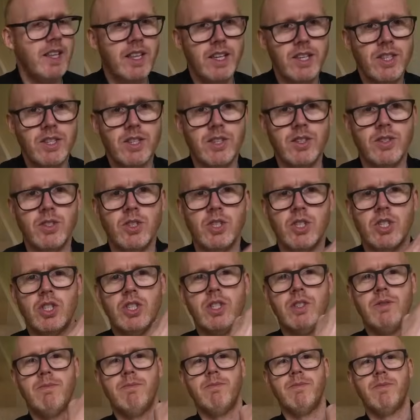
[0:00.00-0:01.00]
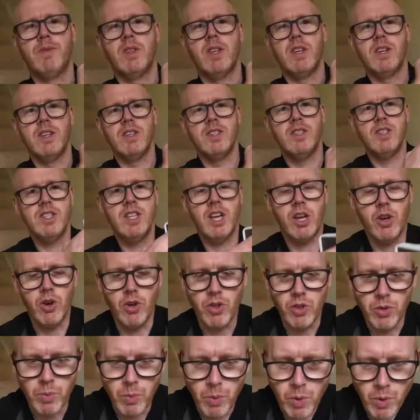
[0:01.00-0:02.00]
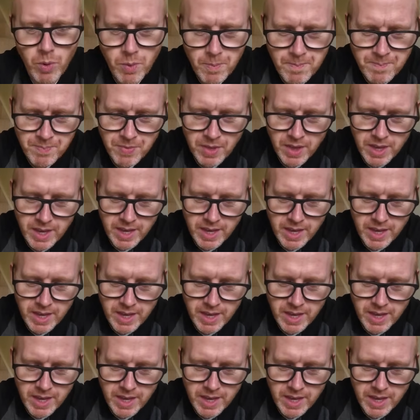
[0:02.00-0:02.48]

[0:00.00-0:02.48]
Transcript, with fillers: this can just stick on the wall.